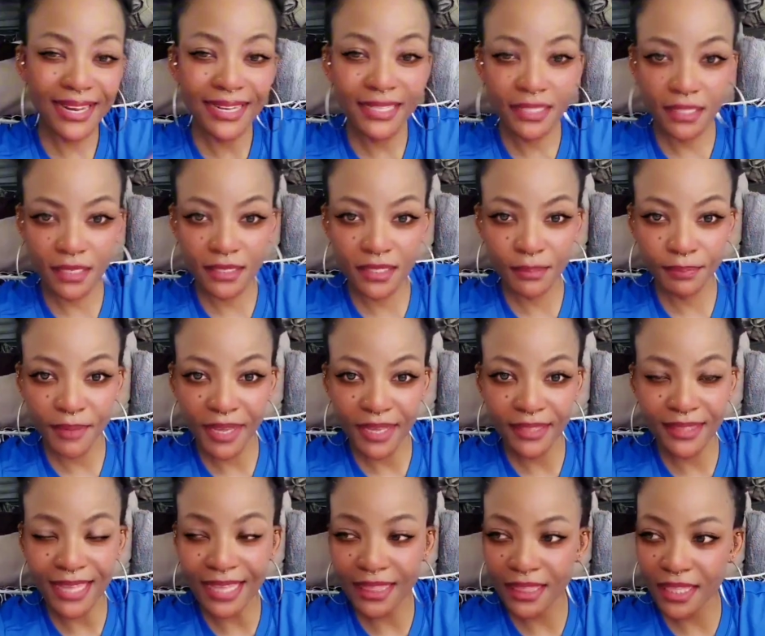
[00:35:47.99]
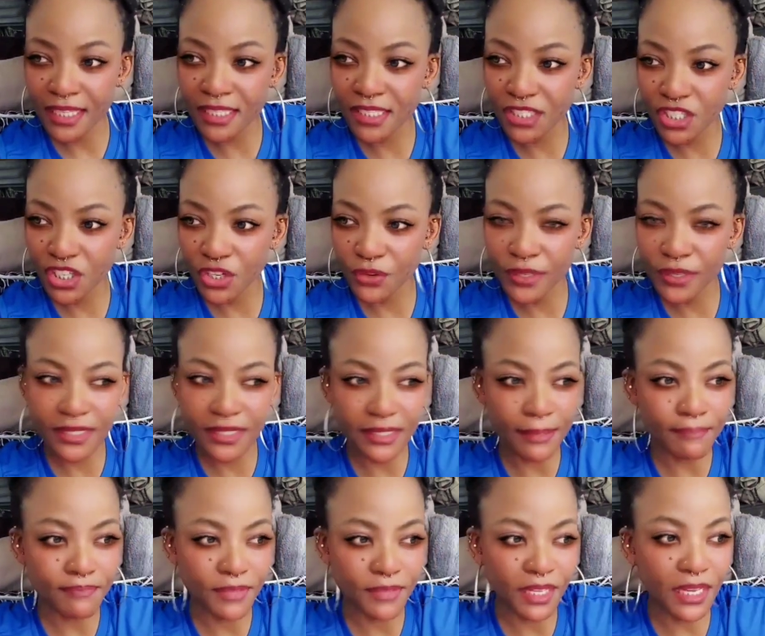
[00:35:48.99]
anticipate that this here is
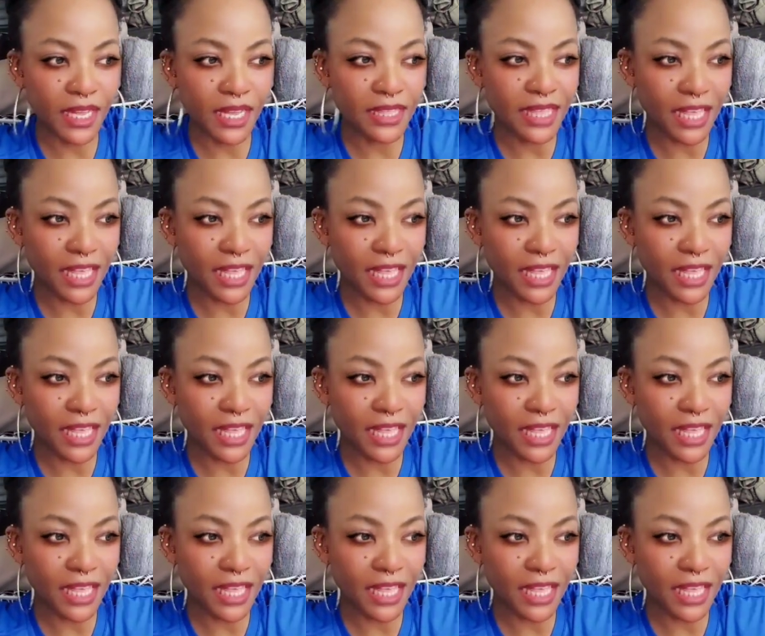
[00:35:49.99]
something